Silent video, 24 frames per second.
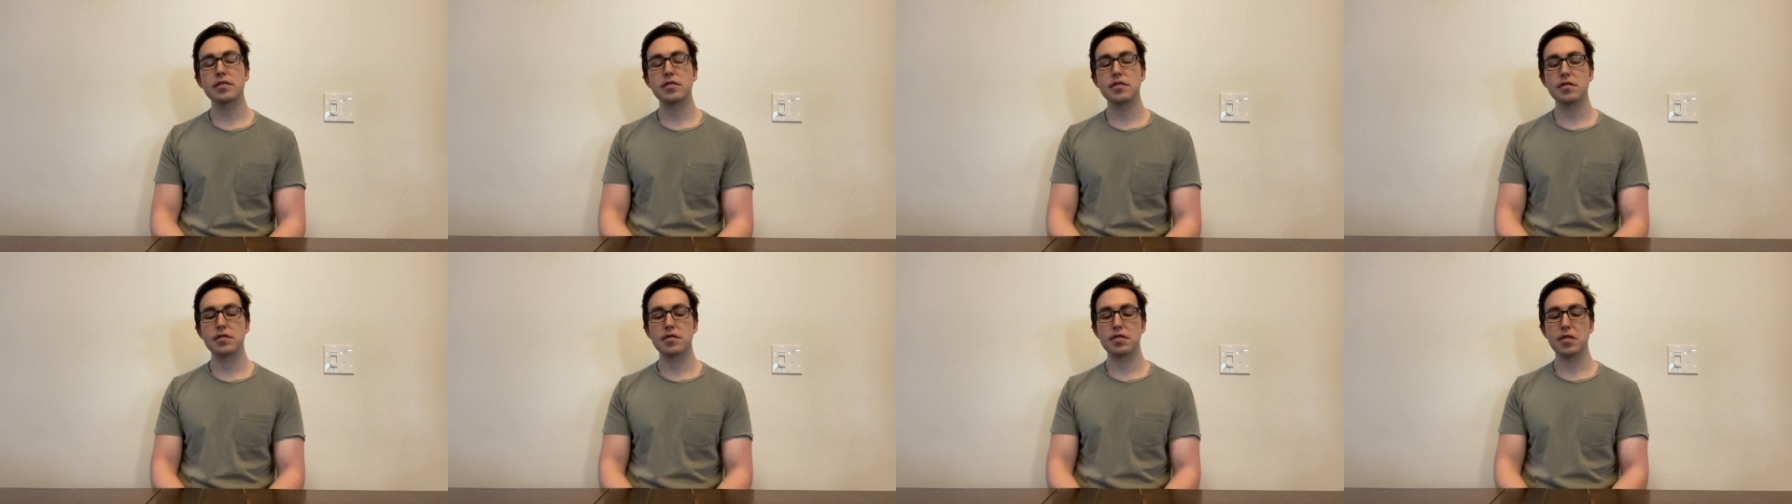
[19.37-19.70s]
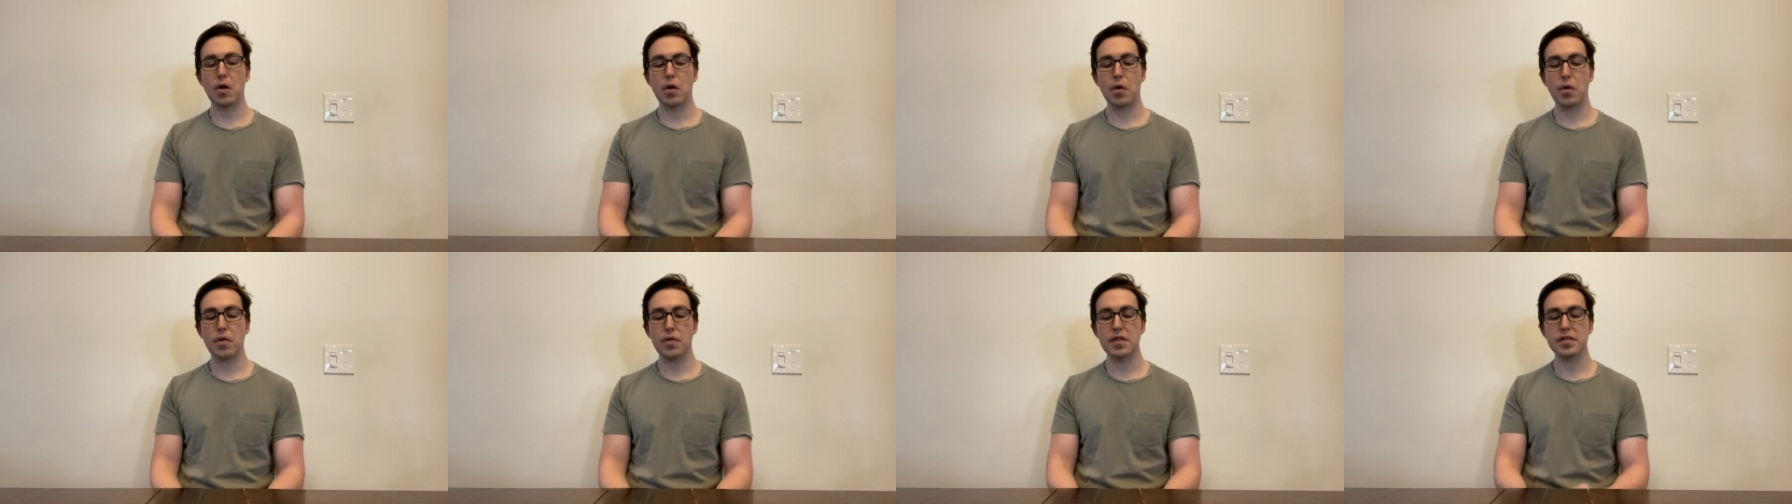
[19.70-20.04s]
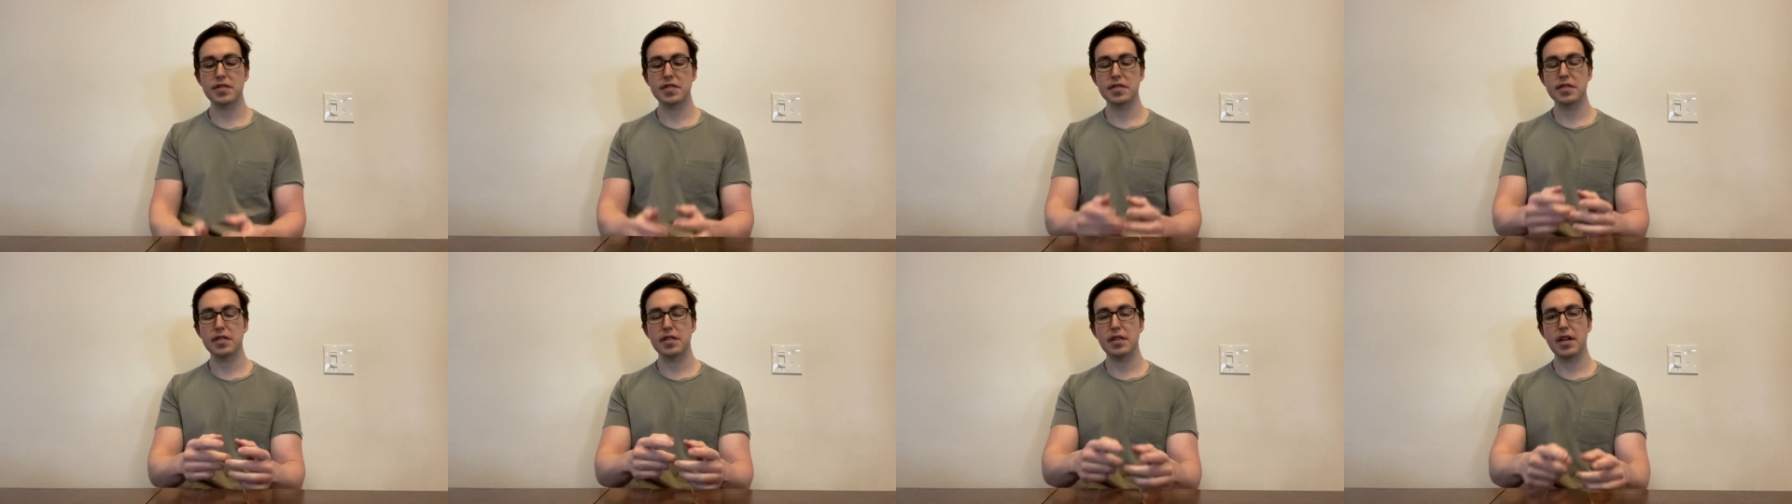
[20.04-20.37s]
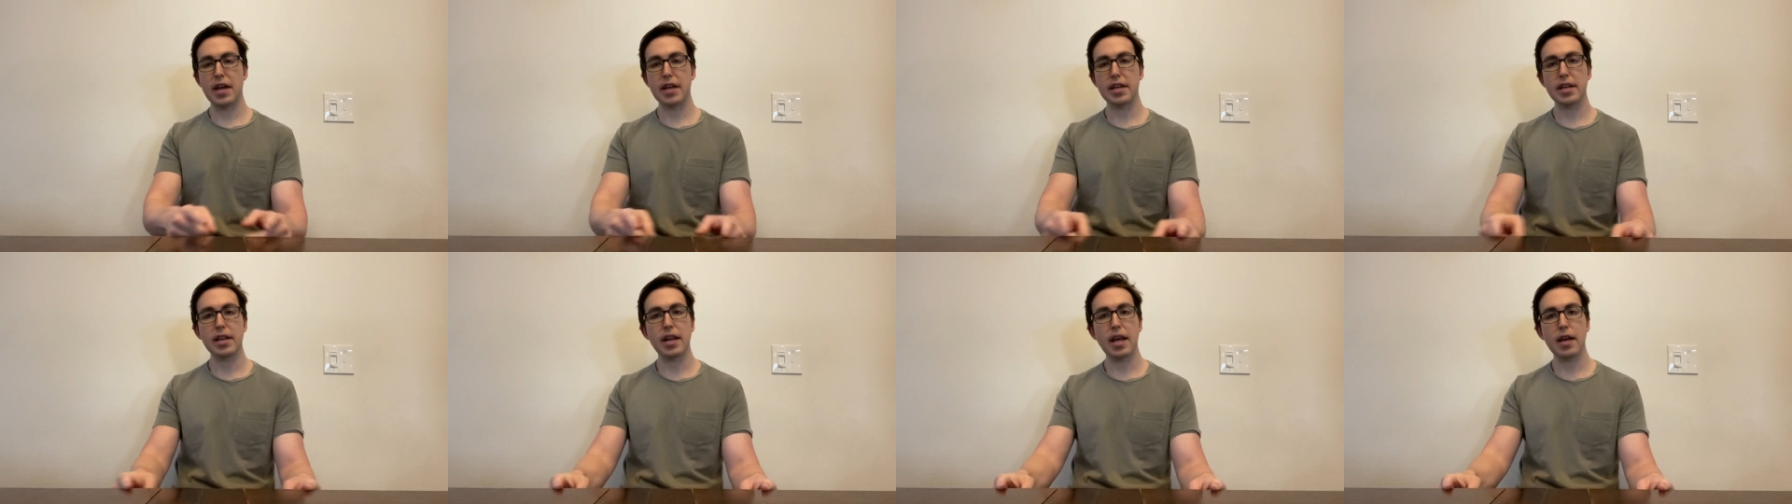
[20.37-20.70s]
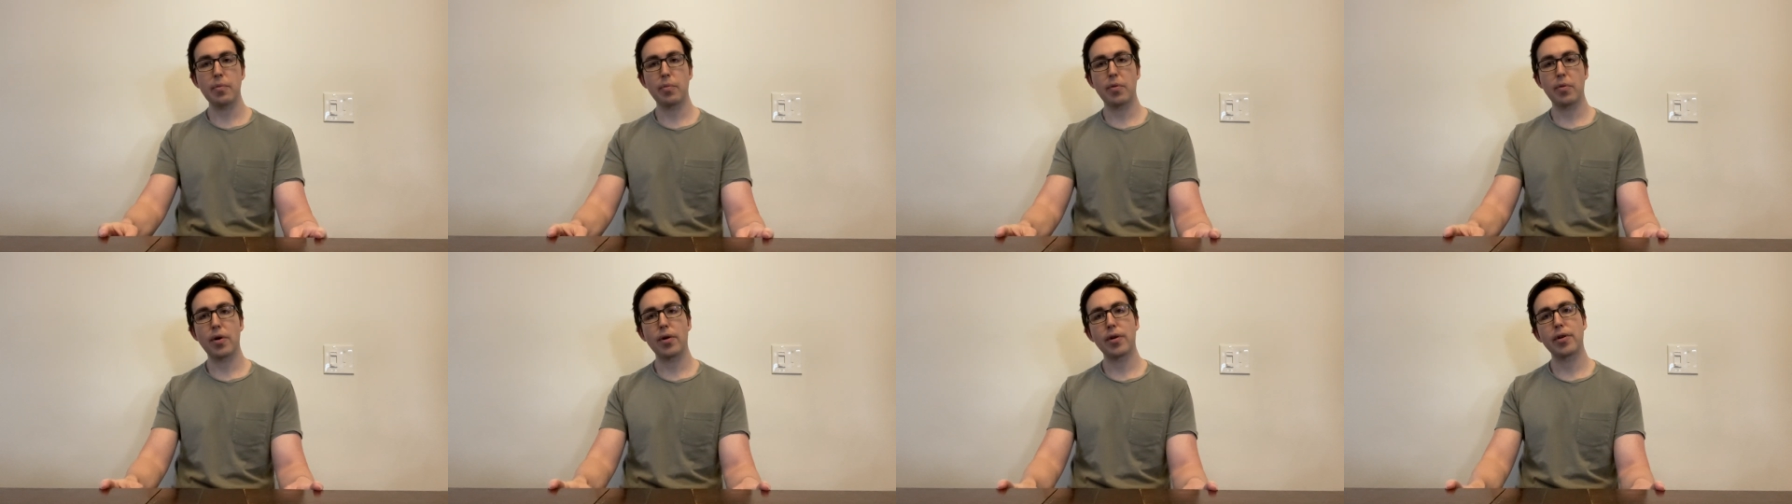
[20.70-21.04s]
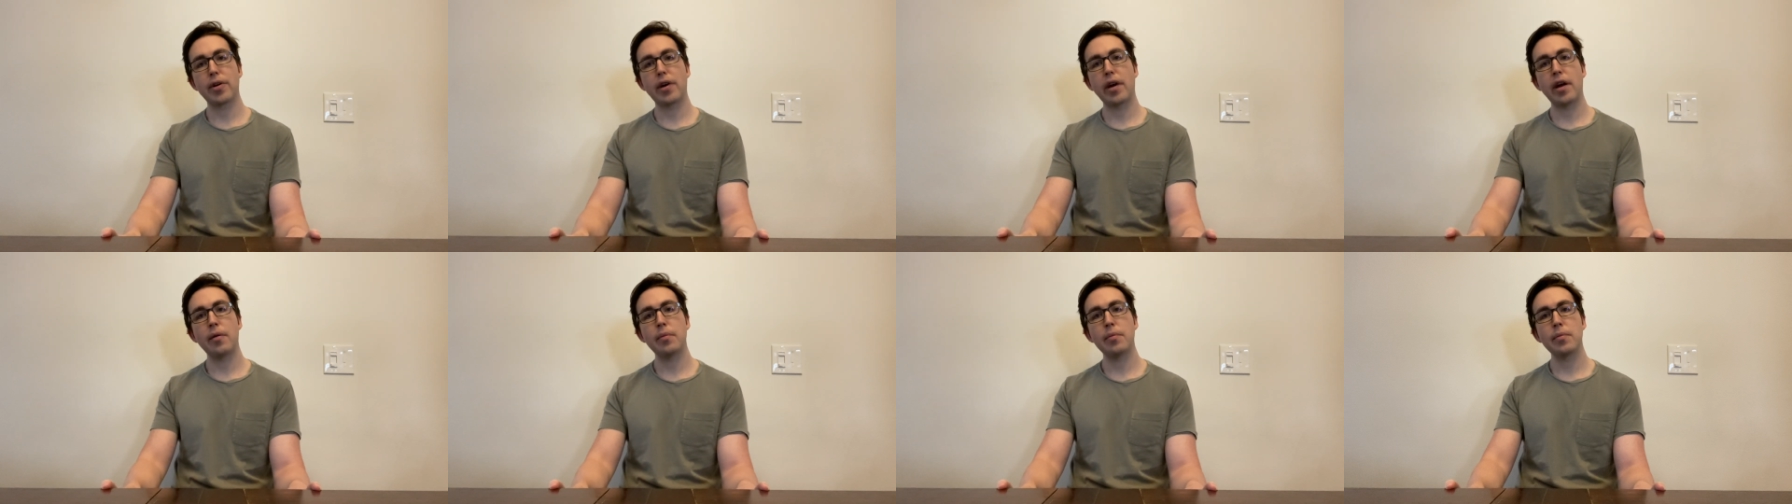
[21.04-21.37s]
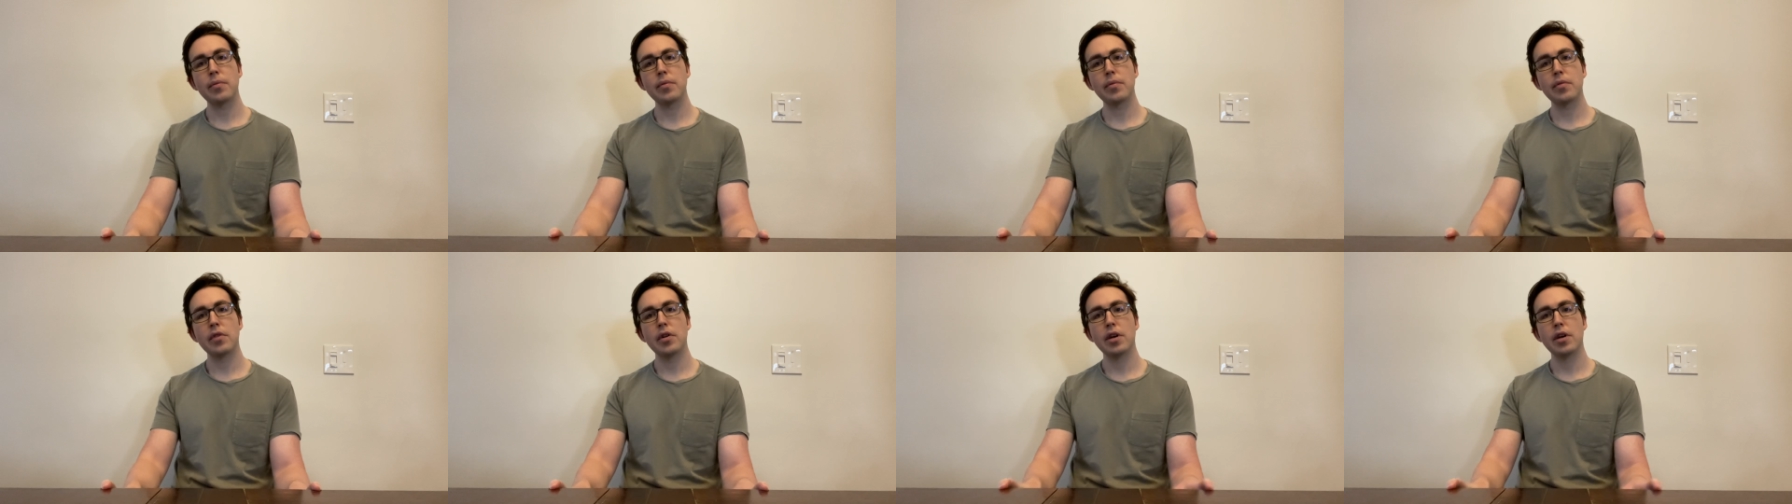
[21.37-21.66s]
So this is a 90-day program.